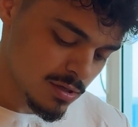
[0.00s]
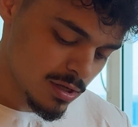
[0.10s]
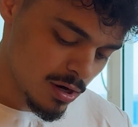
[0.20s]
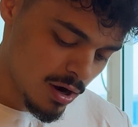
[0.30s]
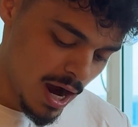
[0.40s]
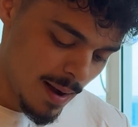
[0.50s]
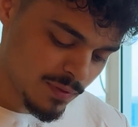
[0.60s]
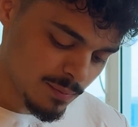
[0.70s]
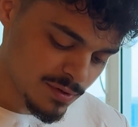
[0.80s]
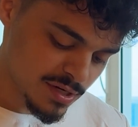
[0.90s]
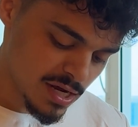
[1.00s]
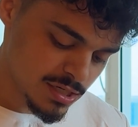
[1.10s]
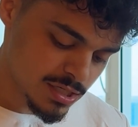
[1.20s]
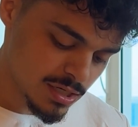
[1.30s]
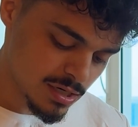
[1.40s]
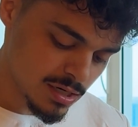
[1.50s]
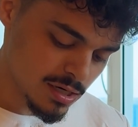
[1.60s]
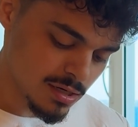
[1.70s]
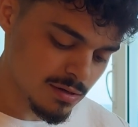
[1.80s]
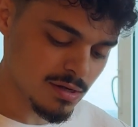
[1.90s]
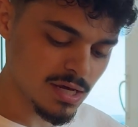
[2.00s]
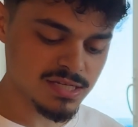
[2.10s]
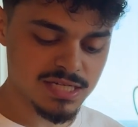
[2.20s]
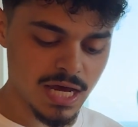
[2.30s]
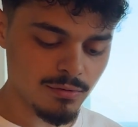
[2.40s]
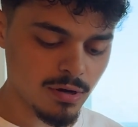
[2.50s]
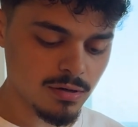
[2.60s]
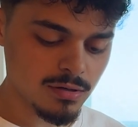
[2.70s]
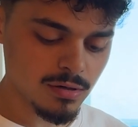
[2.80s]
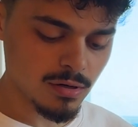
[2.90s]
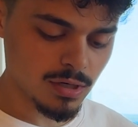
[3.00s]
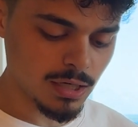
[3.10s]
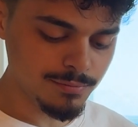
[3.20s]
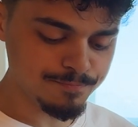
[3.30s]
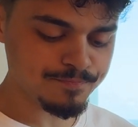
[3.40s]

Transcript: optimization, etc. Okay?